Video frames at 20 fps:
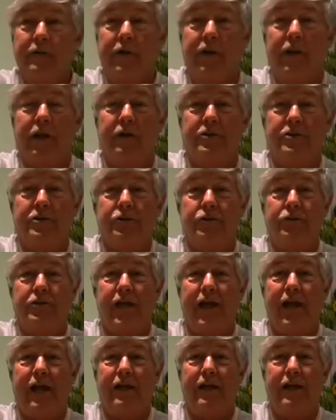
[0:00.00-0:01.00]
Then I saw
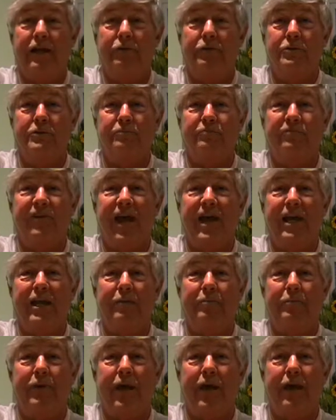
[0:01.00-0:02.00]
down here was Van
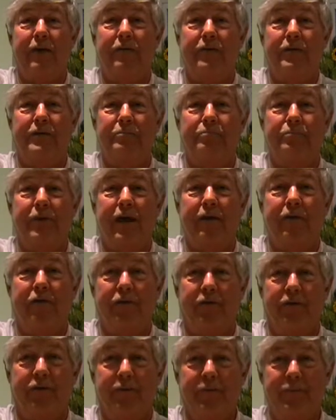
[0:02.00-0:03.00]
der Peer and Perron.